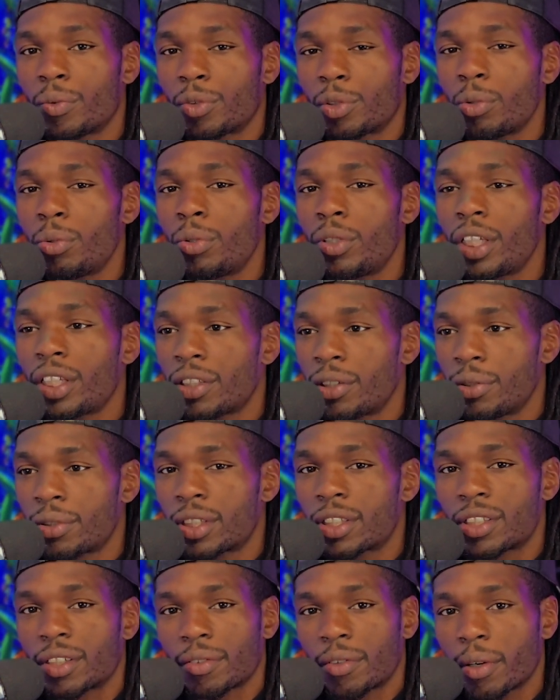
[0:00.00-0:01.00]
through the
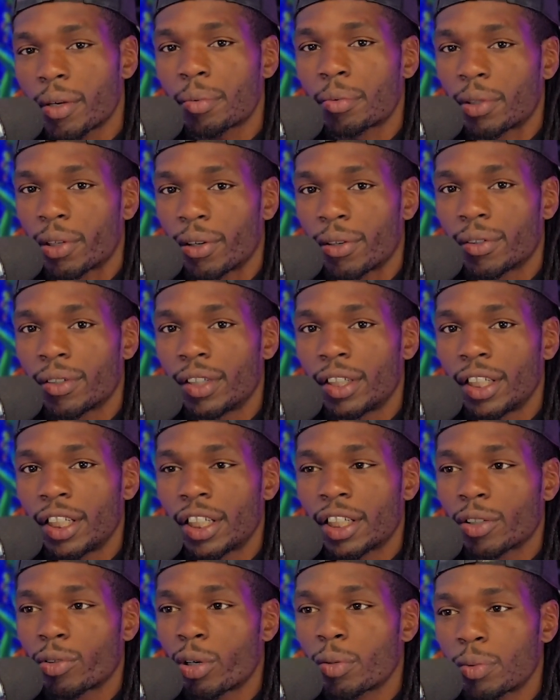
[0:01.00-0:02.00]
usage of crypto.
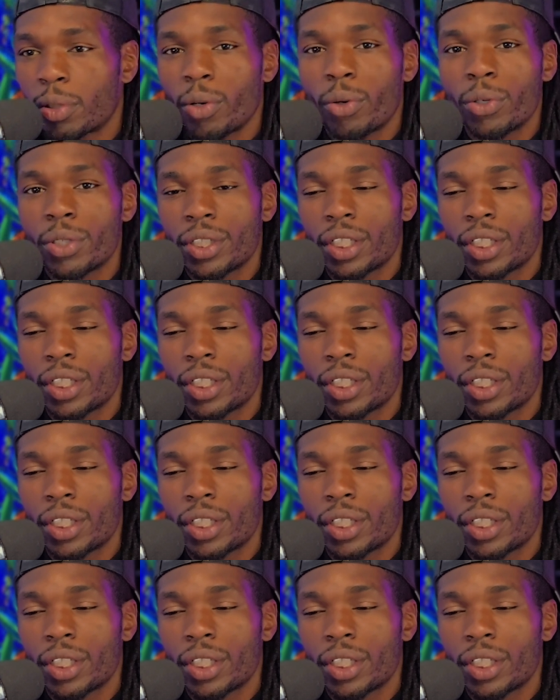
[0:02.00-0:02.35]
Crypto